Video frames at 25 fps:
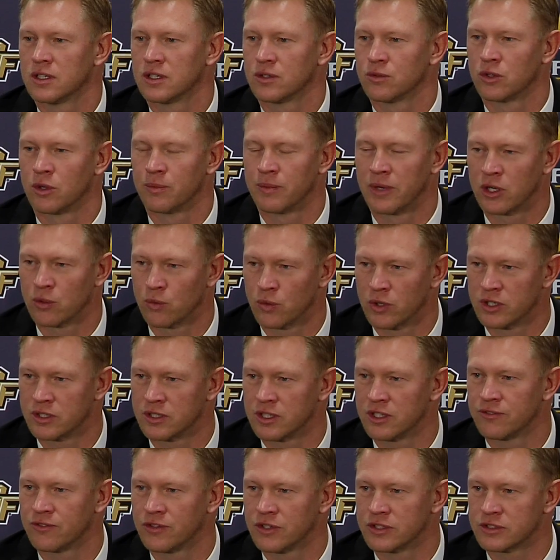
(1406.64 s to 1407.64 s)
No matter what a
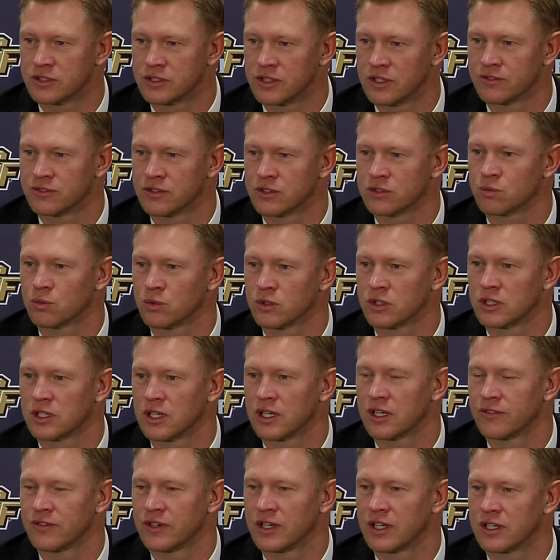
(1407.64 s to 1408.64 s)
defense gives us, we're going to
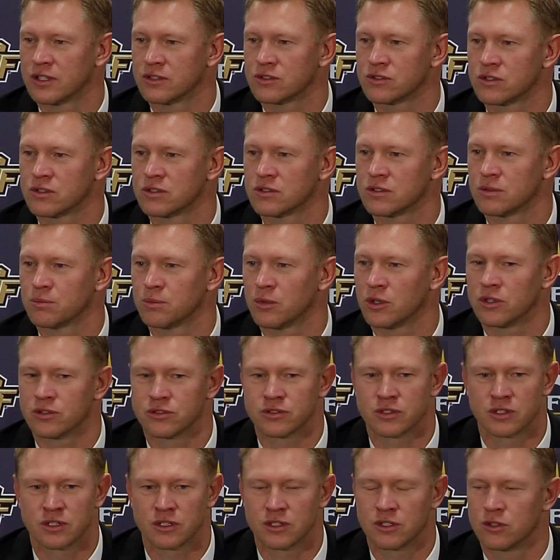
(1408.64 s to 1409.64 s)
have an answer. The ball
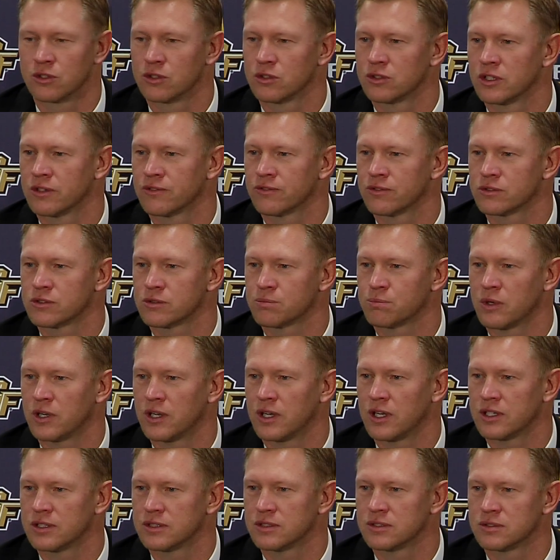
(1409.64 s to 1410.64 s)
is going to go to a different
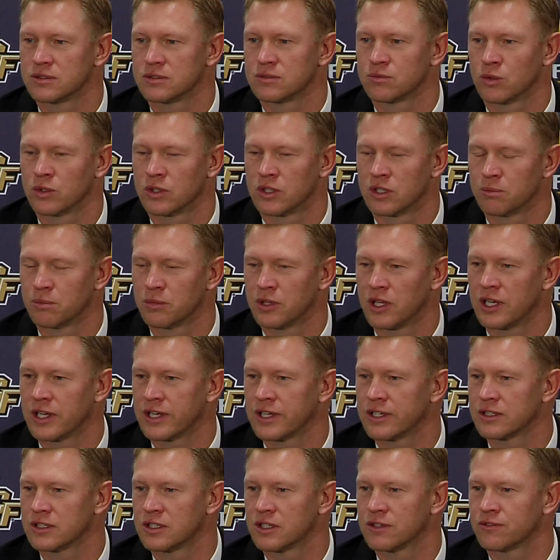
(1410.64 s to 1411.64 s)
spot. We're going to
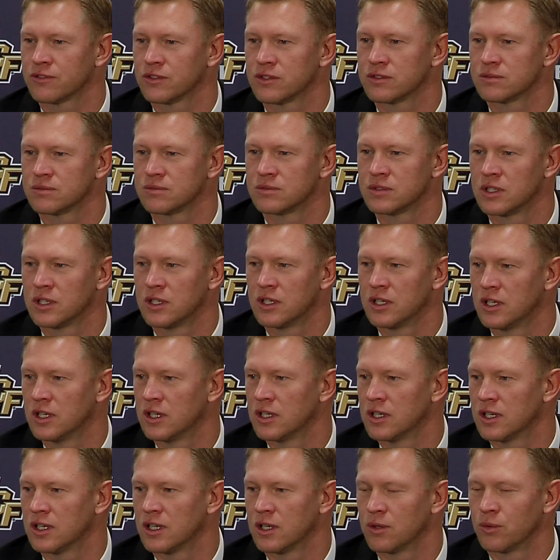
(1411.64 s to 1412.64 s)
block it different,
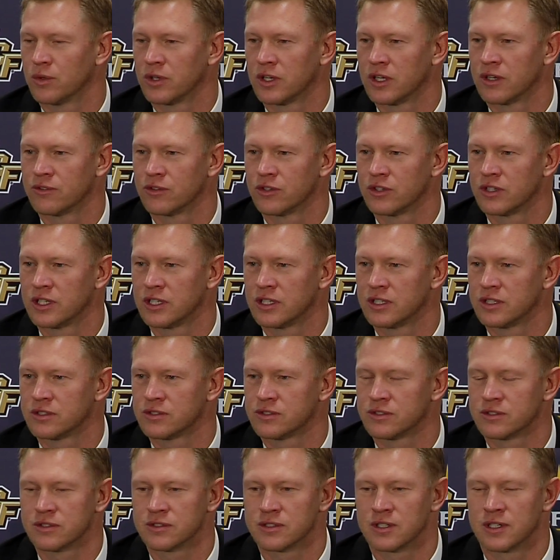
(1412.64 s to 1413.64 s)
whatever it
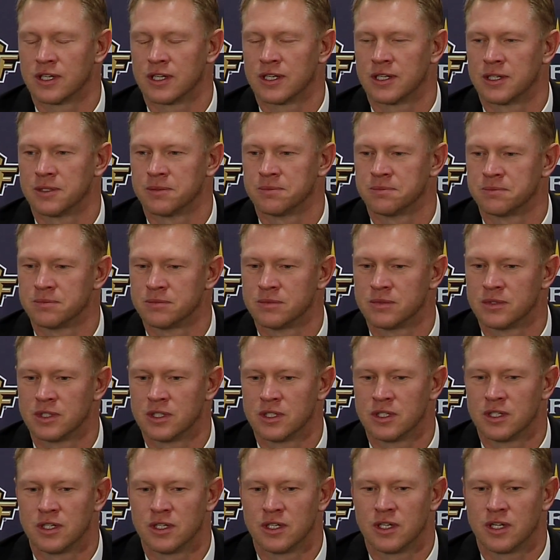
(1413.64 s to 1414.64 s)
is. I
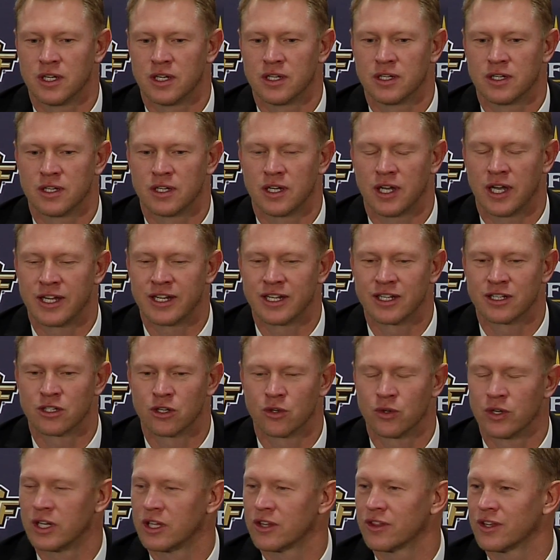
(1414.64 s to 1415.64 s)
didn't
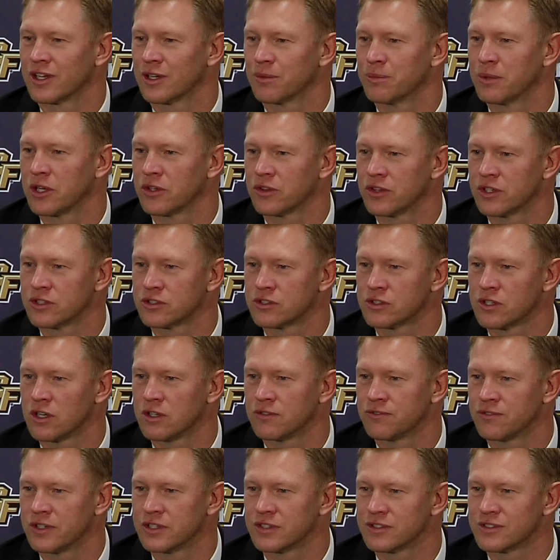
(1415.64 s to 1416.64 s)
know anything about this
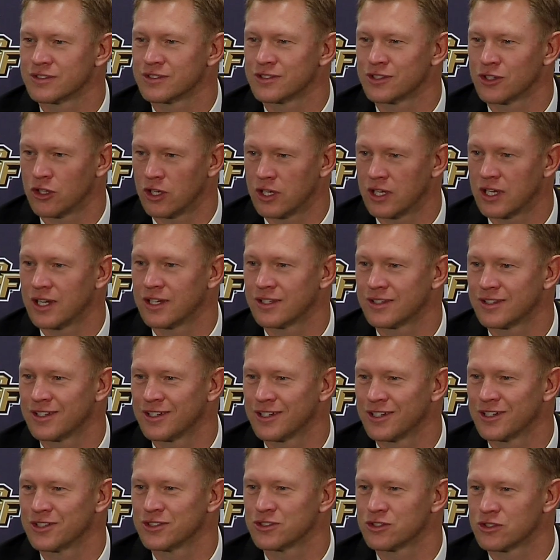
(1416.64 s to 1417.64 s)
offense until I got
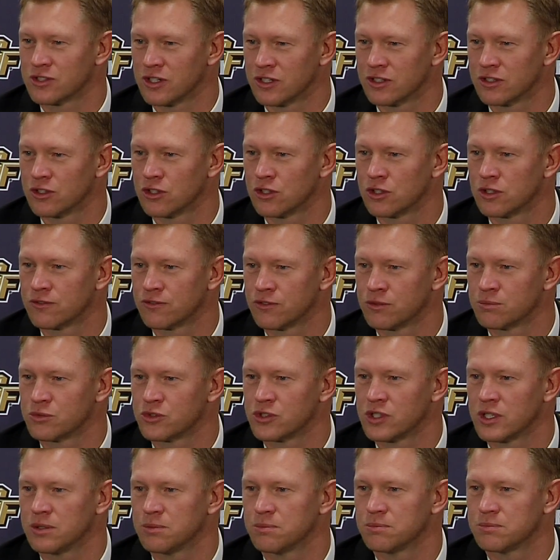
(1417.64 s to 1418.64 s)
there and started learning from
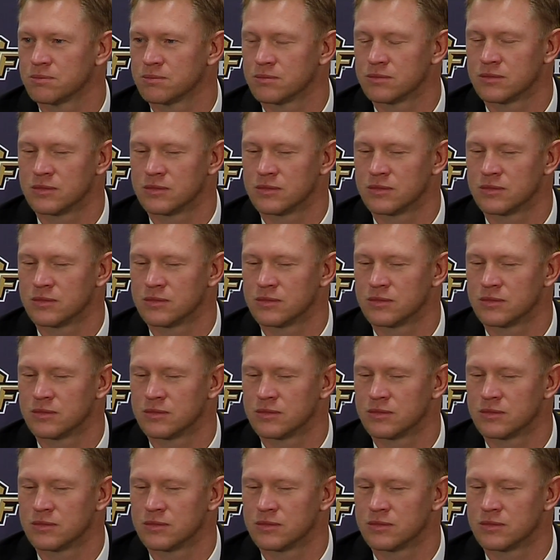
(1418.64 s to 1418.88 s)
Chip.